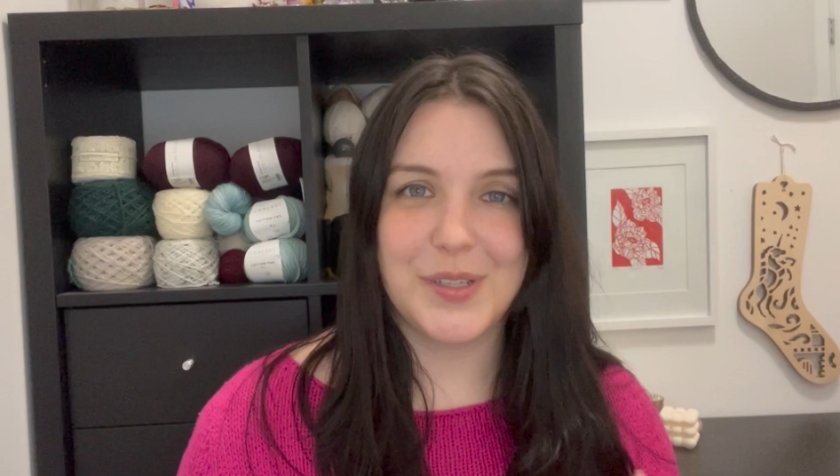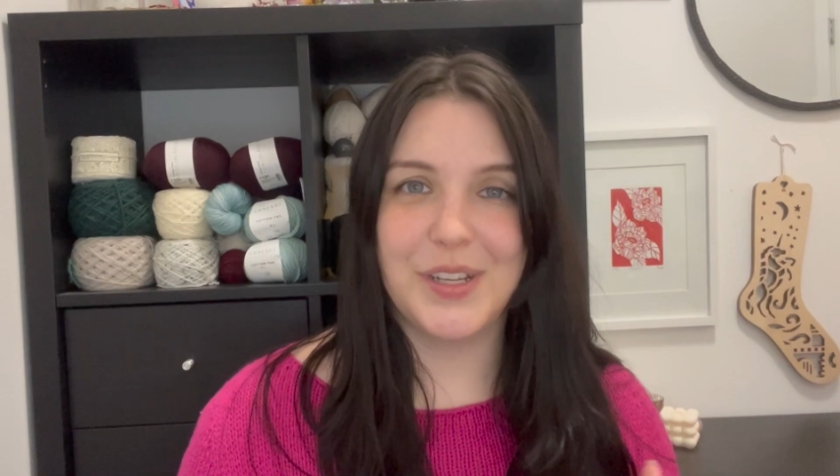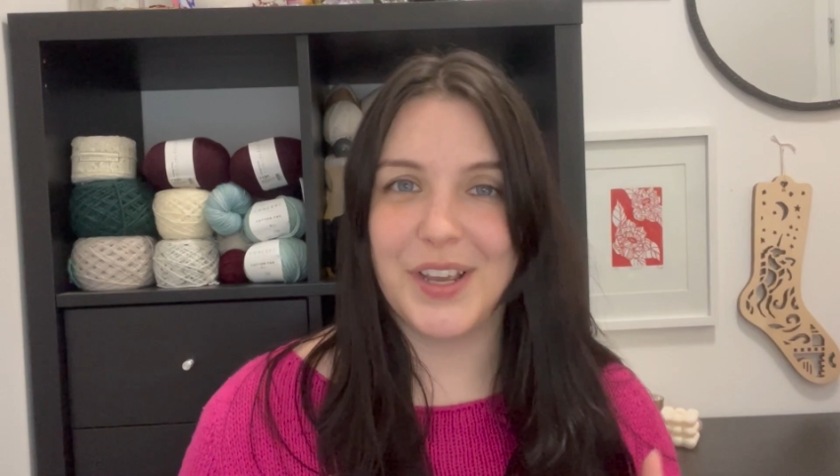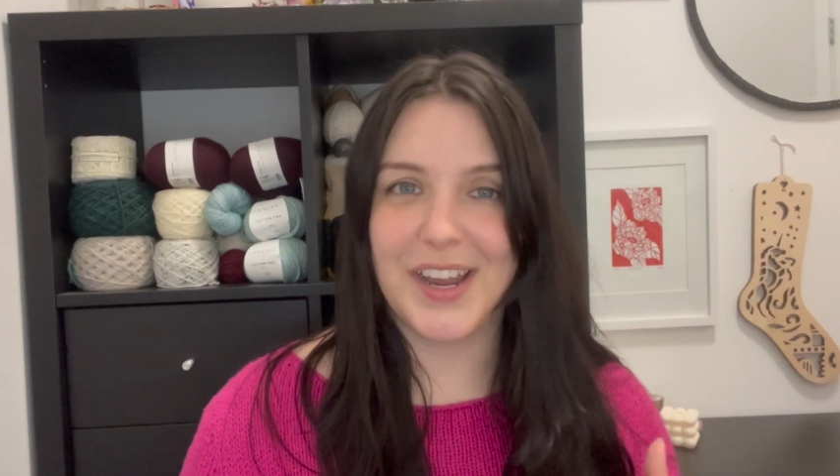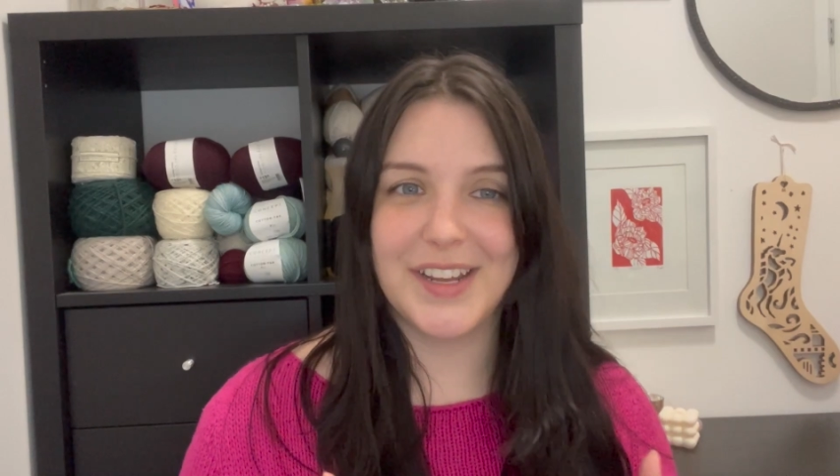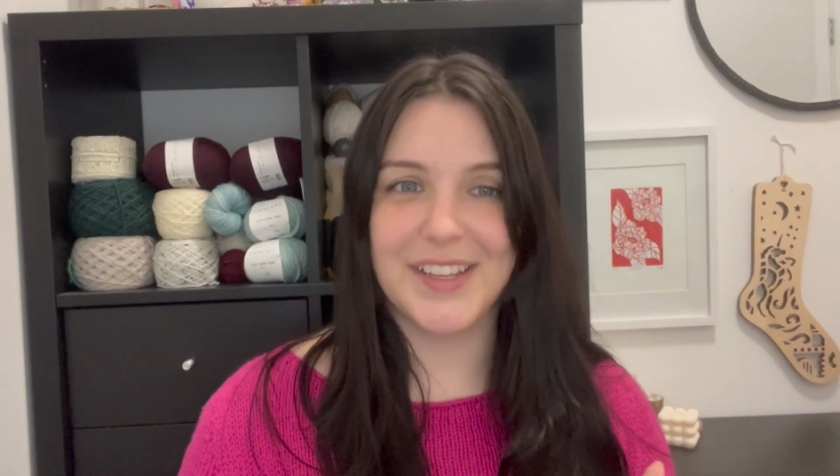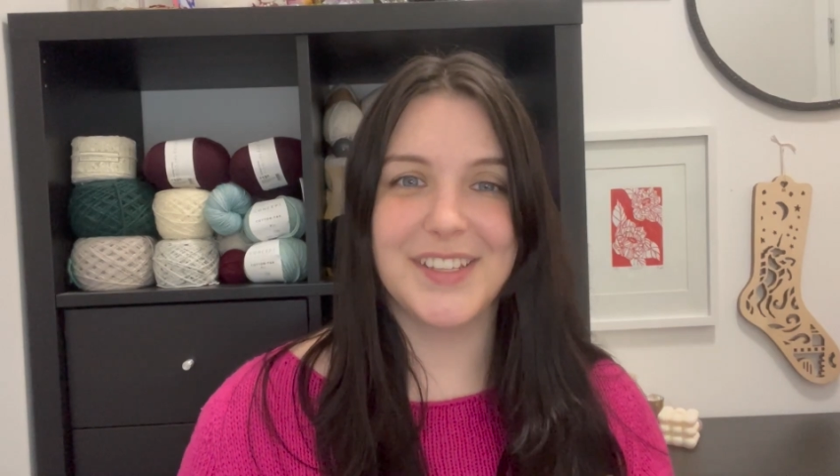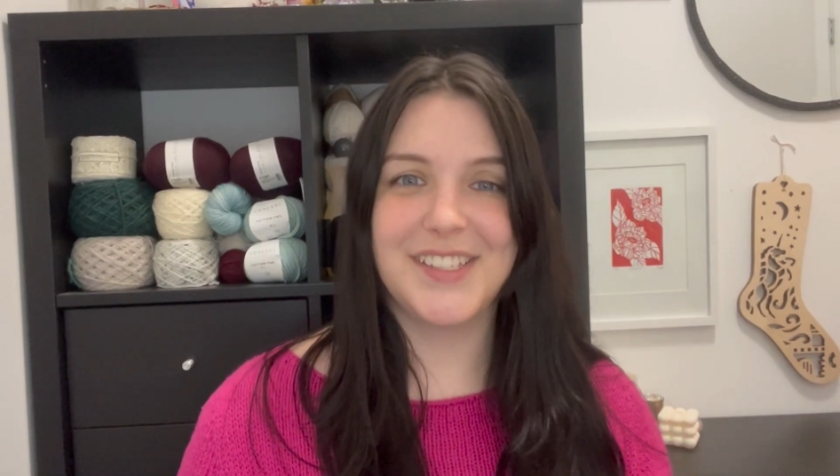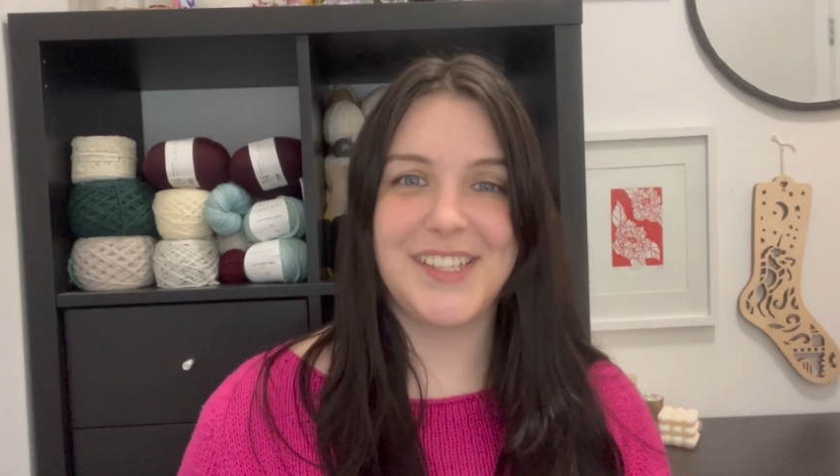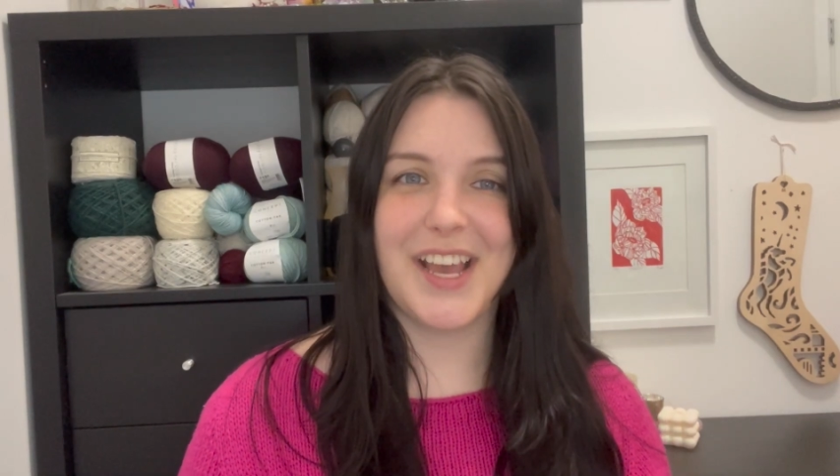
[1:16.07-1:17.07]
and kind of
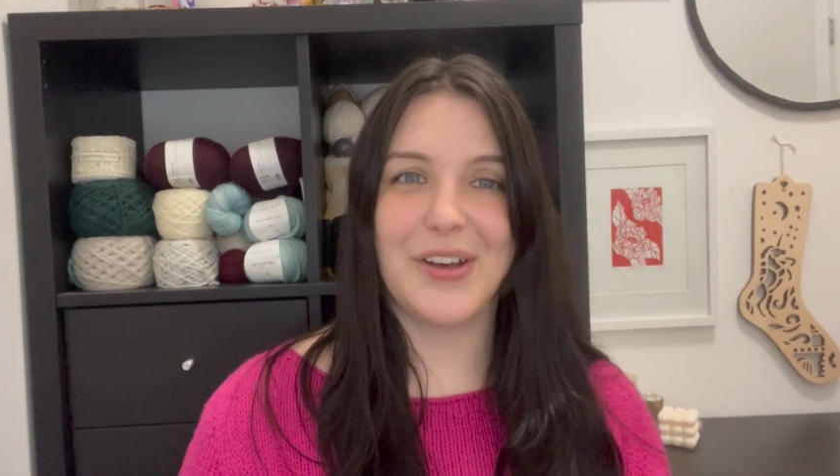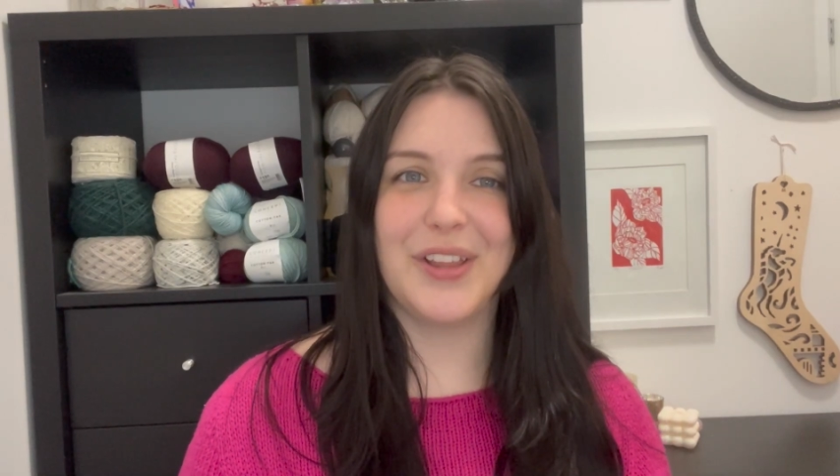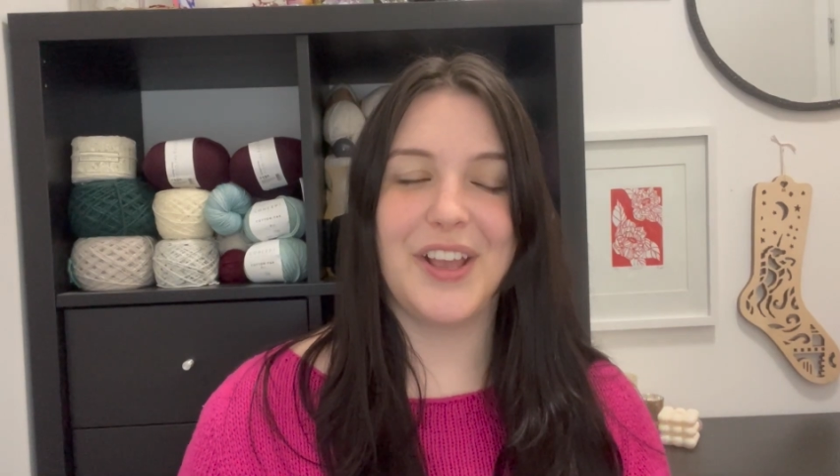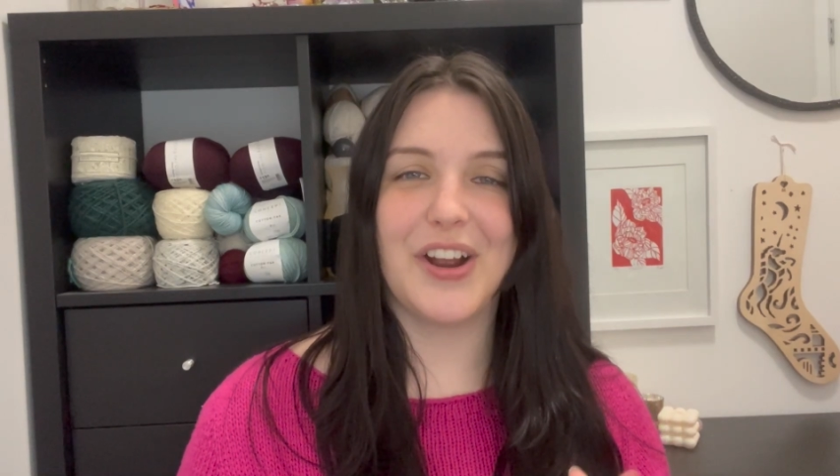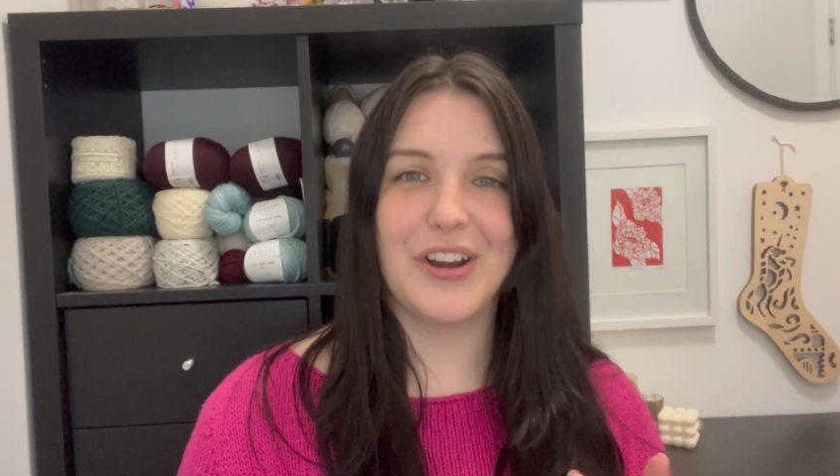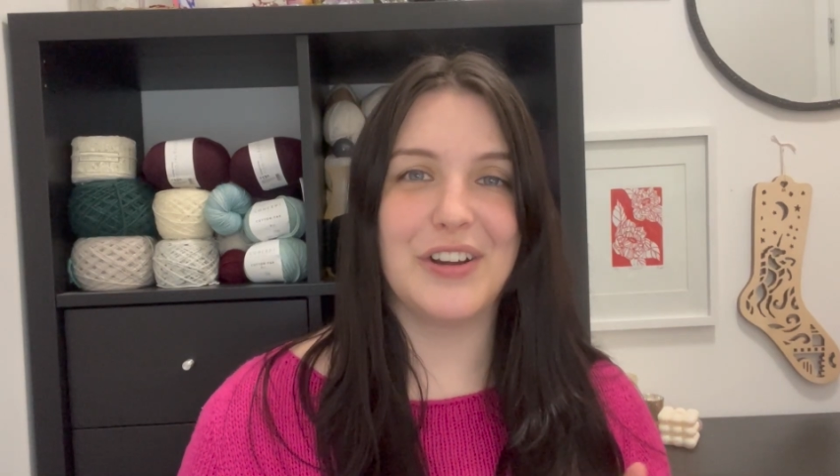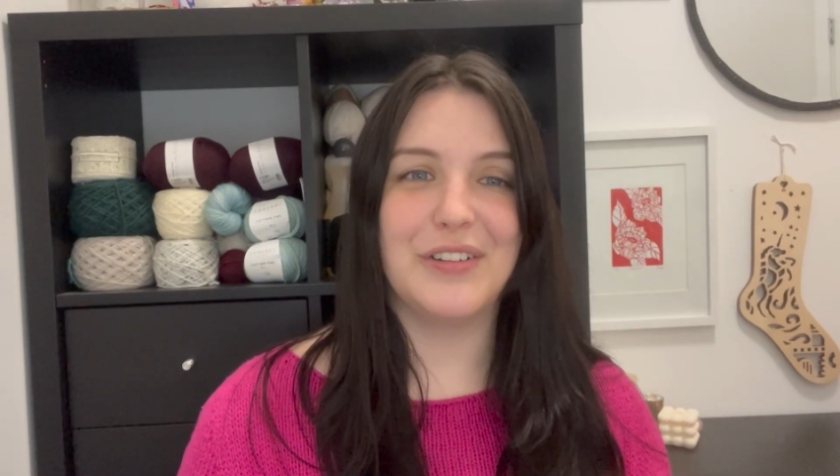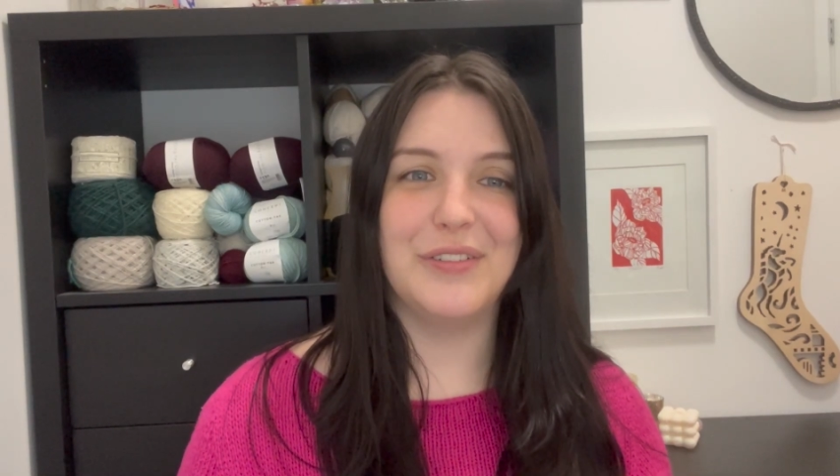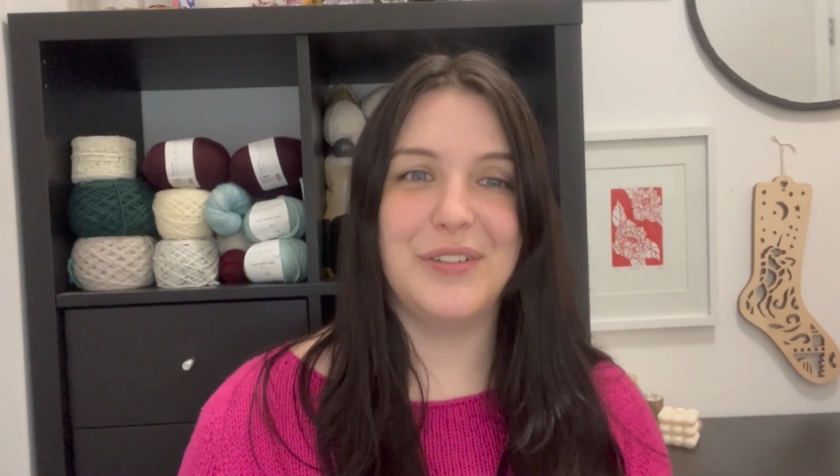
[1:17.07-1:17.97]
see how they are